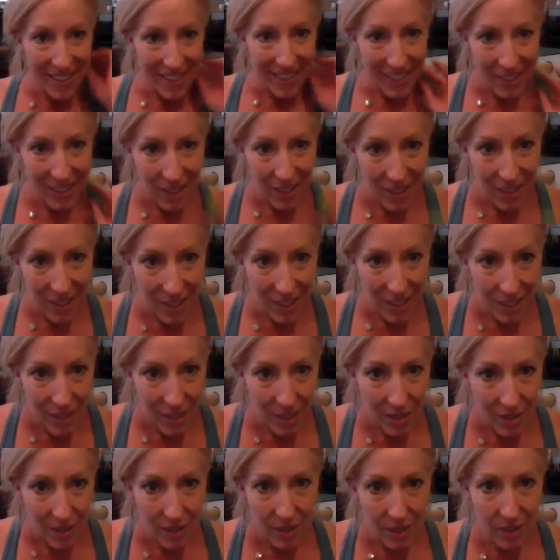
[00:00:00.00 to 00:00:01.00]
Good,
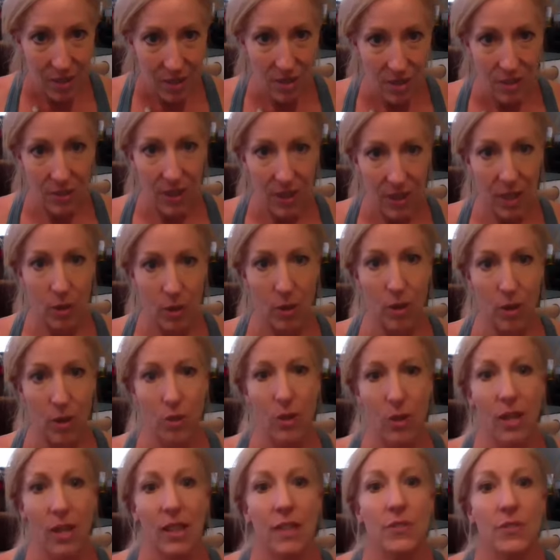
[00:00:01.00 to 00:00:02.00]
good, Serena. Or you
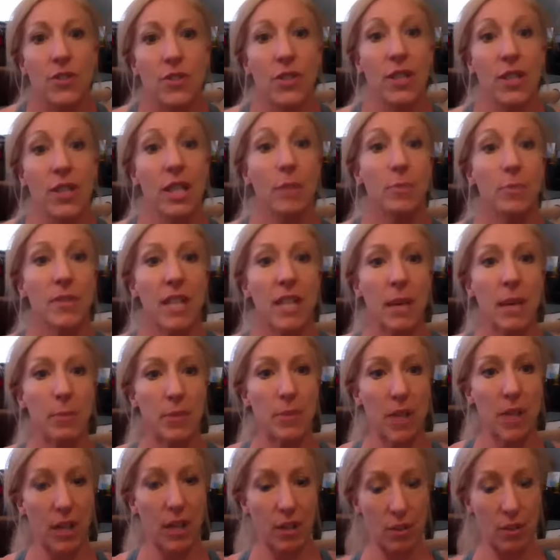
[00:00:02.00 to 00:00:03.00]
can lift your hips up,
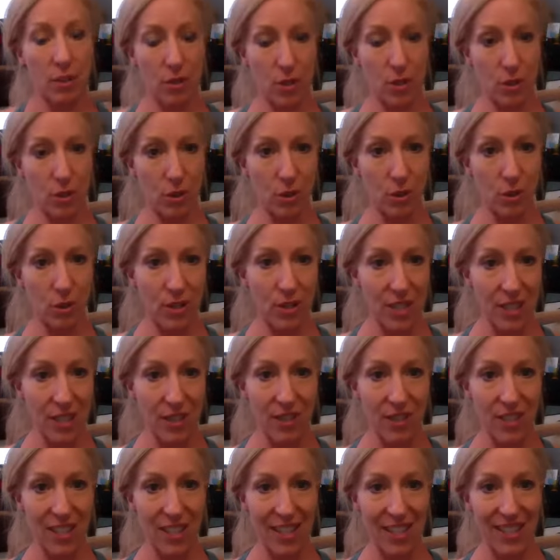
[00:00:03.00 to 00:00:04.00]
tuck your shoulders
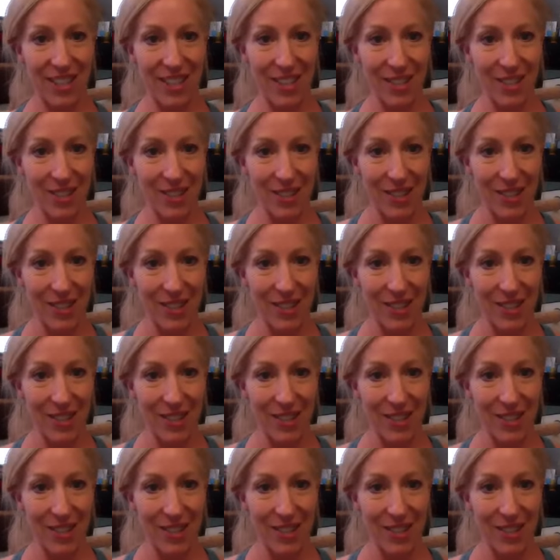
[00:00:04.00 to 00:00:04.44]
underneath you.